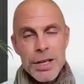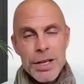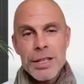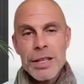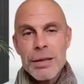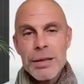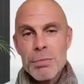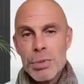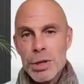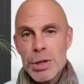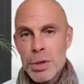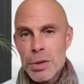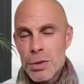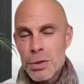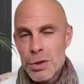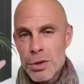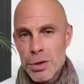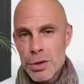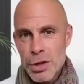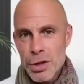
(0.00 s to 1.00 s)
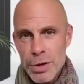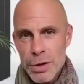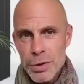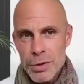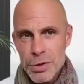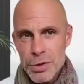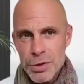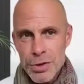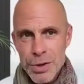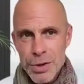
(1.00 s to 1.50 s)
and then breathe through your
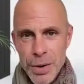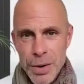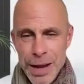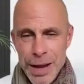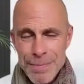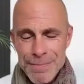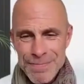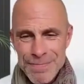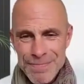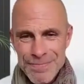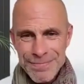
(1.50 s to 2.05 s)
nose. Okay?